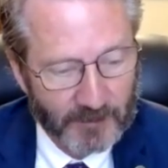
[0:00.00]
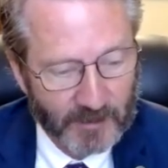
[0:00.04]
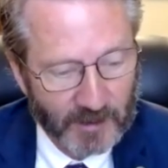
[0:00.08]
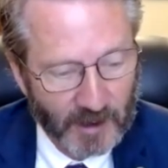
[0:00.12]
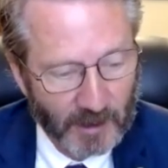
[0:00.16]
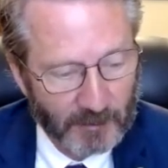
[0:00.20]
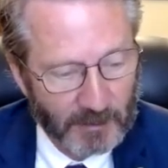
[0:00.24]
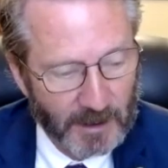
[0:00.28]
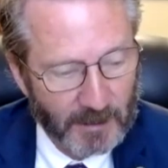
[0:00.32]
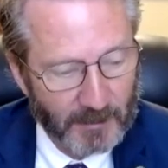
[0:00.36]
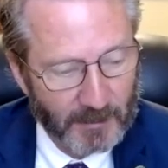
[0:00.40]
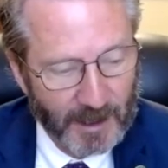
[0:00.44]

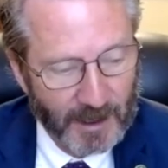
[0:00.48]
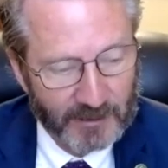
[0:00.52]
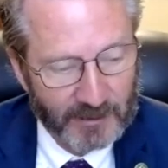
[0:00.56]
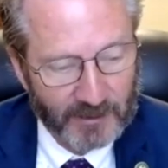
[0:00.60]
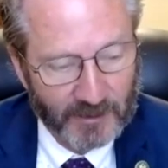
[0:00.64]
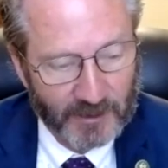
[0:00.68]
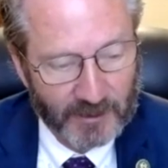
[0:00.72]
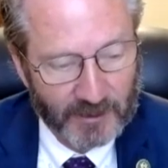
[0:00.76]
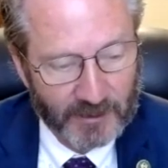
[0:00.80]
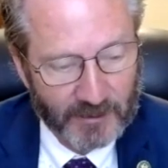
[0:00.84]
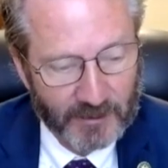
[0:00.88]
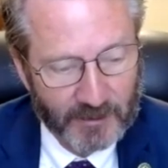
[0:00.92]
Tell
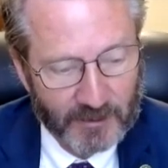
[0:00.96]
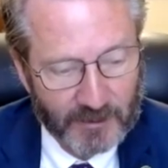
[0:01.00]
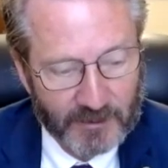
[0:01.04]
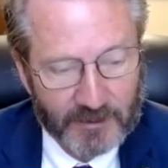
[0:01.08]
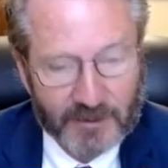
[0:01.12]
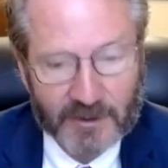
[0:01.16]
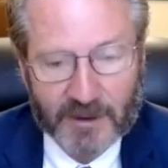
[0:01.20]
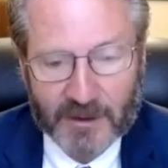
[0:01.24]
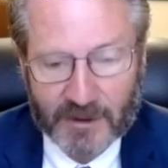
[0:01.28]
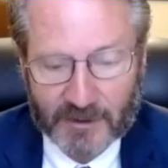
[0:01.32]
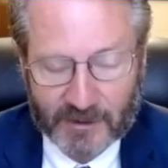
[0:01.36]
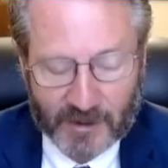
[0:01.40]

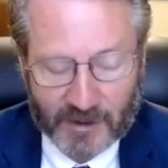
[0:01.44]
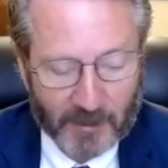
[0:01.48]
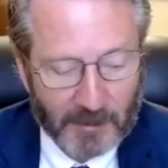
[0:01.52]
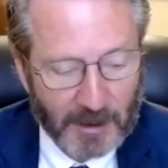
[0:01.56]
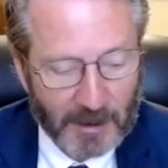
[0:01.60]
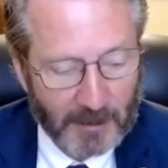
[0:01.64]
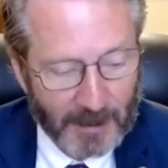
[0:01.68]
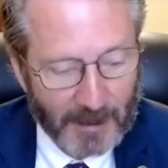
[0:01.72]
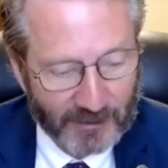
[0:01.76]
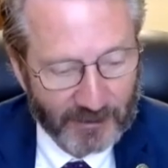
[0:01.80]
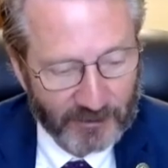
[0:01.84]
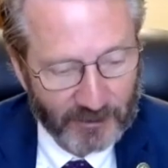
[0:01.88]

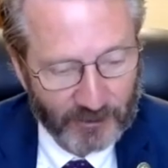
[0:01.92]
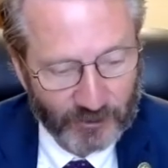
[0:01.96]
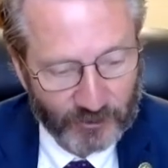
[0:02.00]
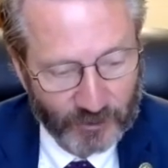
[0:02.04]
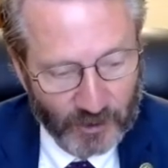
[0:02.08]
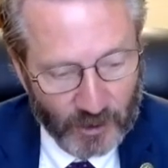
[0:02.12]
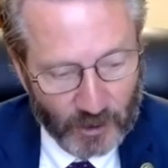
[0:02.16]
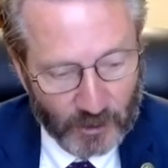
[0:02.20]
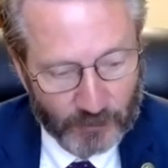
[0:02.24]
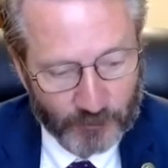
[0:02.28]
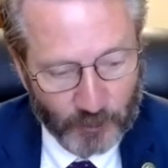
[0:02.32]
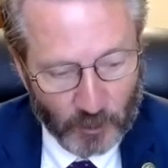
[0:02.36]
me about the
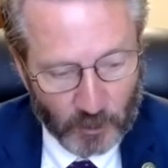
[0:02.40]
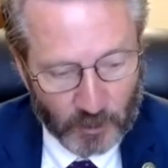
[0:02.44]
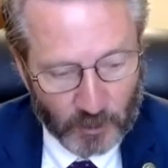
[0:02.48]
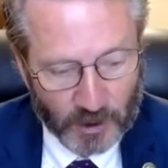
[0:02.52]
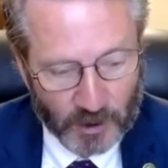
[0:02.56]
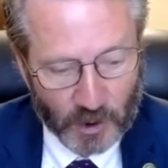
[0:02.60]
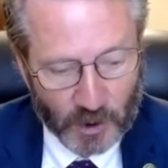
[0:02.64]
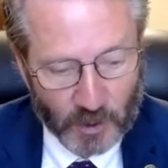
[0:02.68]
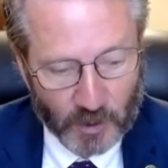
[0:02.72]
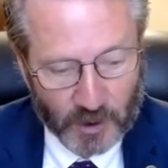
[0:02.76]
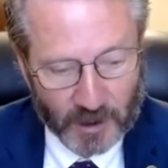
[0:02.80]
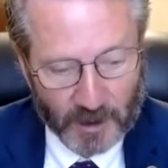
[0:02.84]
Center for
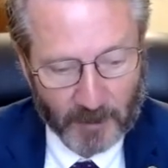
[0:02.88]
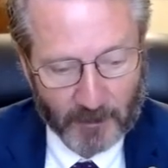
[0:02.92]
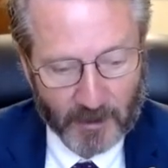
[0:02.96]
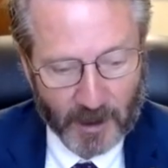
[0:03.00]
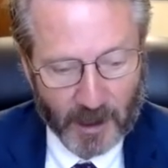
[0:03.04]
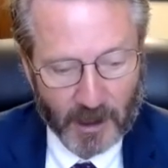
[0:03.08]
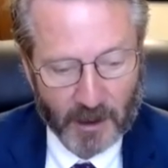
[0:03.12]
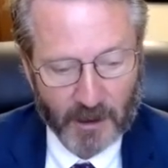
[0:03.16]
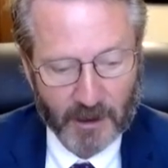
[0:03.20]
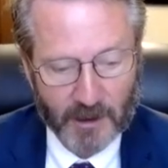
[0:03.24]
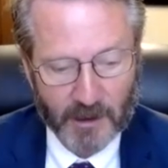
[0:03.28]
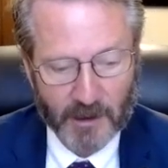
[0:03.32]
Renewing
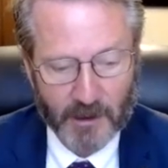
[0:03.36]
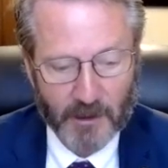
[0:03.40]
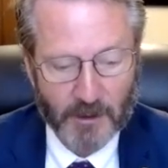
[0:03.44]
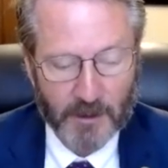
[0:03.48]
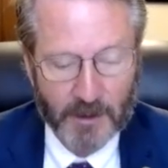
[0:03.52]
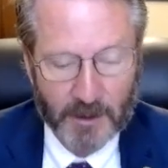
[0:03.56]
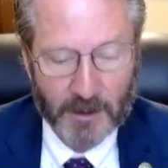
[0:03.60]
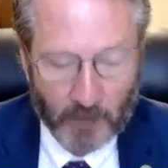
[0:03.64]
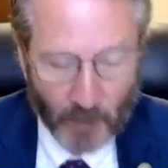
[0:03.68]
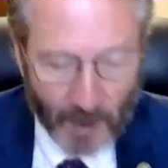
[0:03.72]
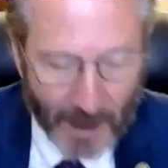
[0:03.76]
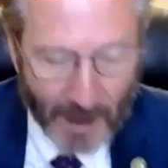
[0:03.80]
America,
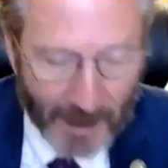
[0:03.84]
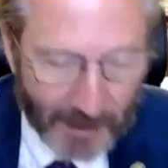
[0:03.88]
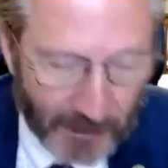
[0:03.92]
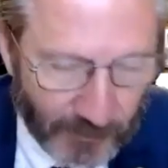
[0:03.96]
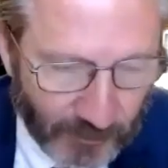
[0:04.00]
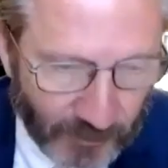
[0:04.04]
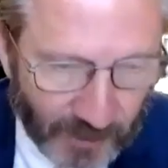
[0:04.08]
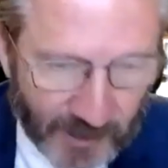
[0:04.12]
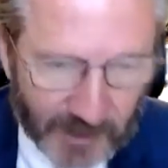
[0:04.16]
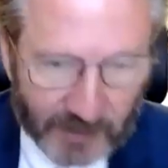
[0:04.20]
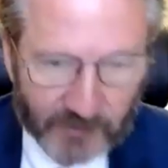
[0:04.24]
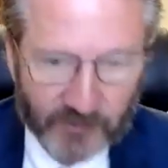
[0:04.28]
and why do you
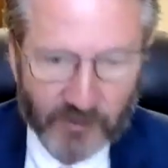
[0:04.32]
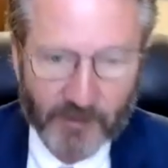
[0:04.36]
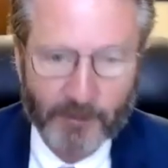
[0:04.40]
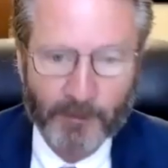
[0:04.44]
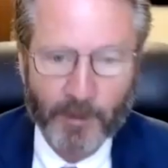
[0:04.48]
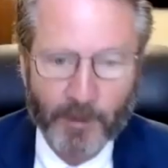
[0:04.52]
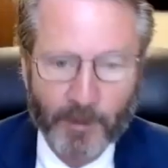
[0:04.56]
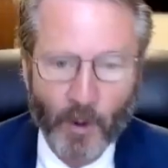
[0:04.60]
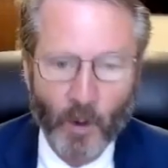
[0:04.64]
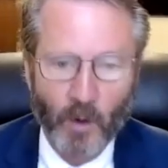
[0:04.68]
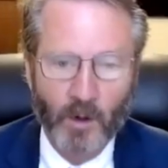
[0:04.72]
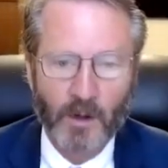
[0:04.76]
think it's
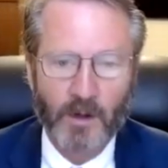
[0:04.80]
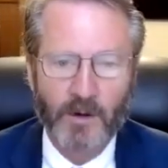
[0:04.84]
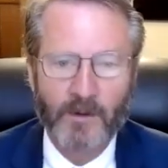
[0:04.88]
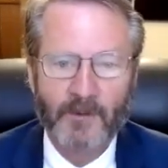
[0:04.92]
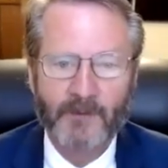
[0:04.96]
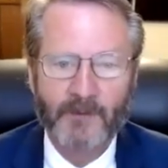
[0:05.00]
important?